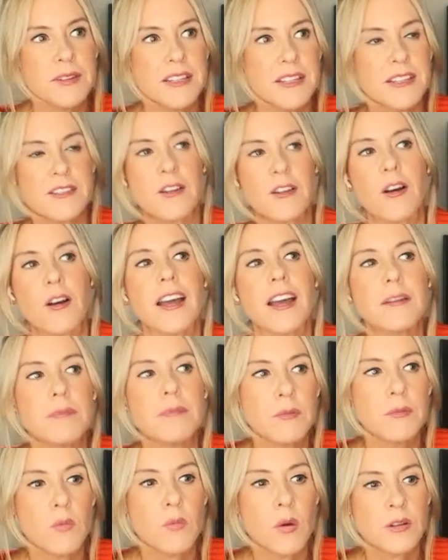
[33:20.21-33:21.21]
this song, I'd
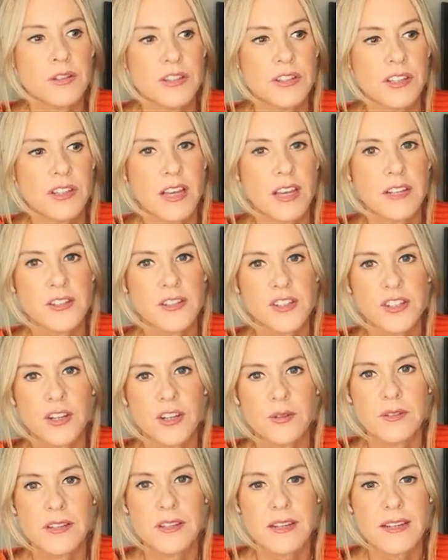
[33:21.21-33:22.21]
been watching that
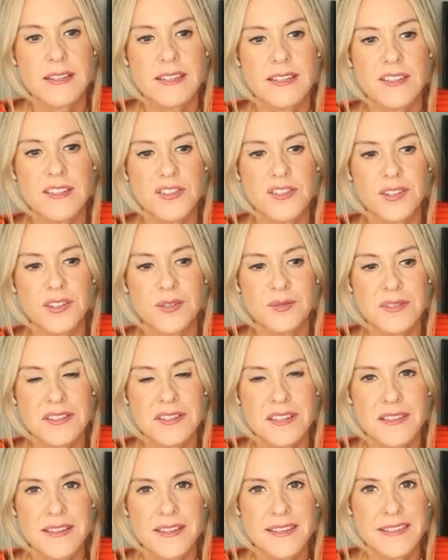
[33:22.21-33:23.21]
show Daisy Jones
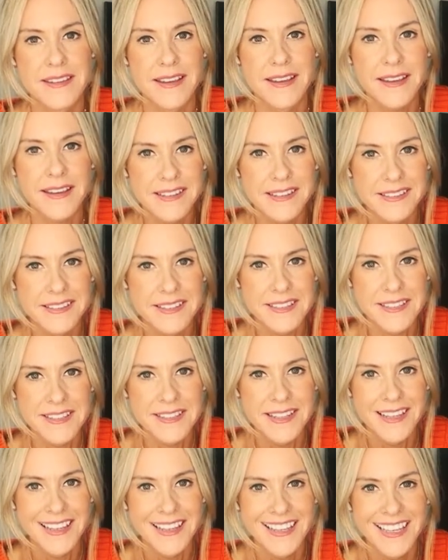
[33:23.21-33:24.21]
and the Six.
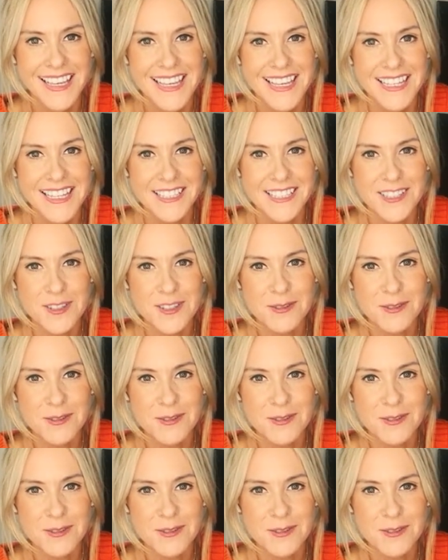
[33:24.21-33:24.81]
Did you